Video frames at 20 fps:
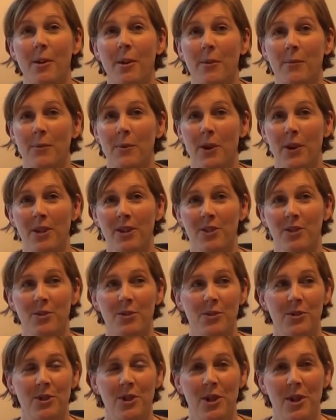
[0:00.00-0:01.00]
I'm quite a
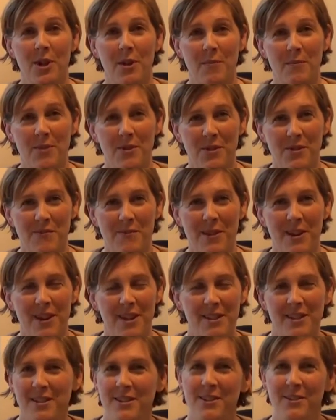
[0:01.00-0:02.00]
short term sort of
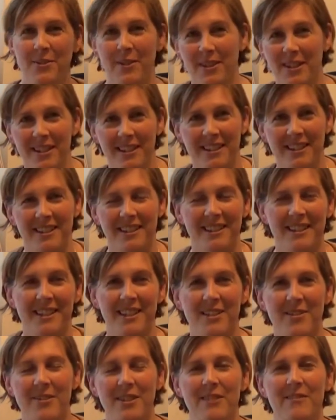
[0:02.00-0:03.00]
person who quite likes to see
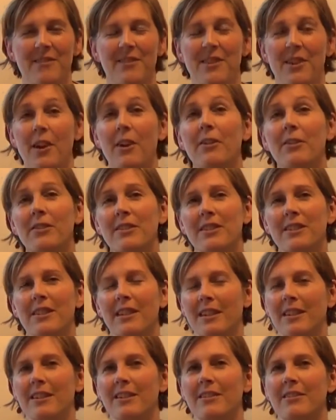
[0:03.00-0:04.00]
quick results,
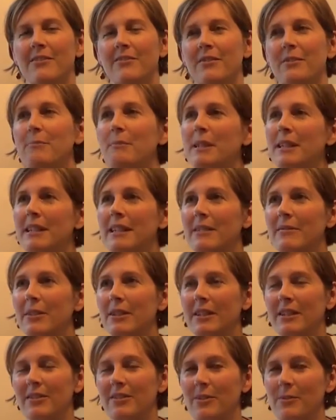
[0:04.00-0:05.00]
so for me
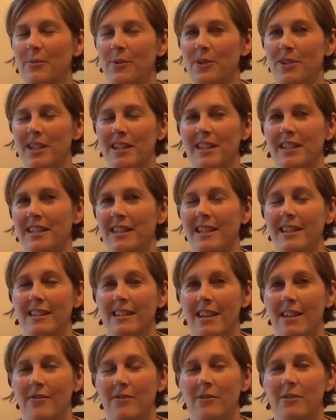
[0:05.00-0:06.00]
working on a project that takes
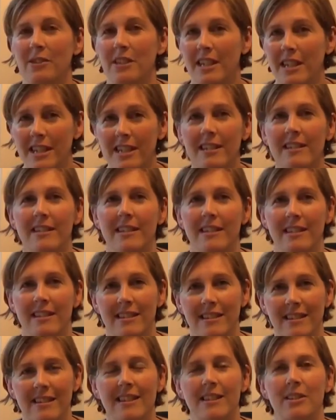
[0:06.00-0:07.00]
several years
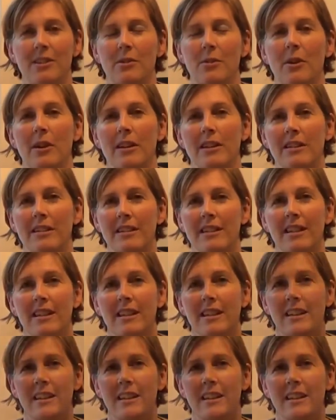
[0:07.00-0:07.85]
is quite